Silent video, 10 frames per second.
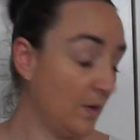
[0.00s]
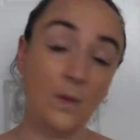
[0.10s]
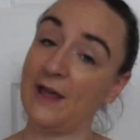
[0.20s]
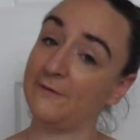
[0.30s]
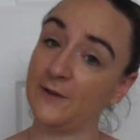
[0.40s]

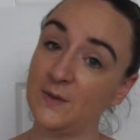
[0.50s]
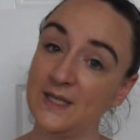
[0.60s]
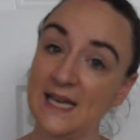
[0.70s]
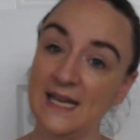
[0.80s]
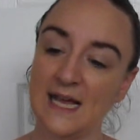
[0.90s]
wet
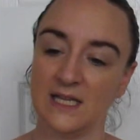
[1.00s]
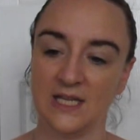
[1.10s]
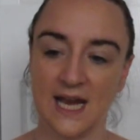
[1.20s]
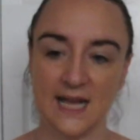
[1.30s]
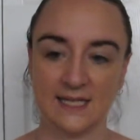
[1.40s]
food in, and
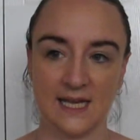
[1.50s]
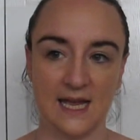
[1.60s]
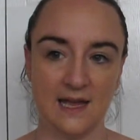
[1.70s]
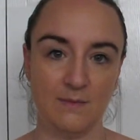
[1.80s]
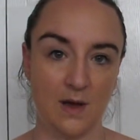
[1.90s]
she has
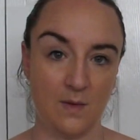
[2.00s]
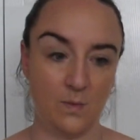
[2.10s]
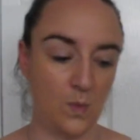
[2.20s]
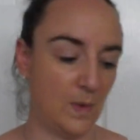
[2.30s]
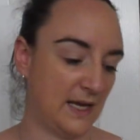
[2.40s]

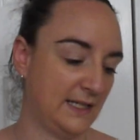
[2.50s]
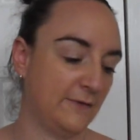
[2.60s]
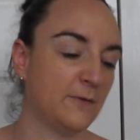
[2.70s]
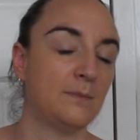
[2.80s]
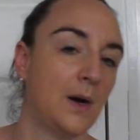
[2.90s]
a
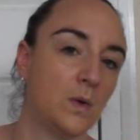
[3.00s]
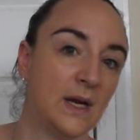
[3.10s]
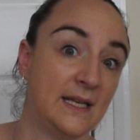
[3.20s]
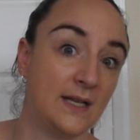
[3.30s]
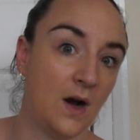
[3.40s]
different bowl
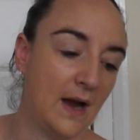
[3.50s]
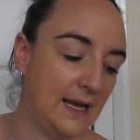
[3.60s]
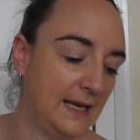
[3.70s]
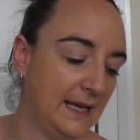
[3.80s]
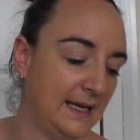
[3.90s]

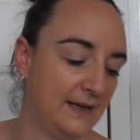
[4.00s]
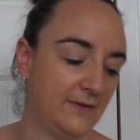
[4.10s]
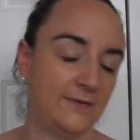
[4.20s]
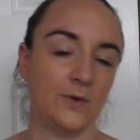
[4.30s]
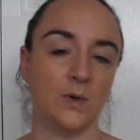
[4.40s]
entirely
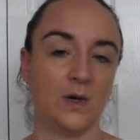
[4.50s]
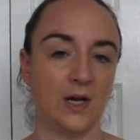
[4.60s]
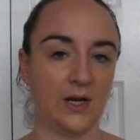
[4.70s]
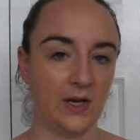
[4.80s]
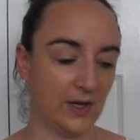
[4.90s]
for
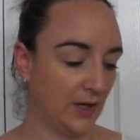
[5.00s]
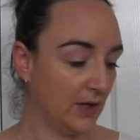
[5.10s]
her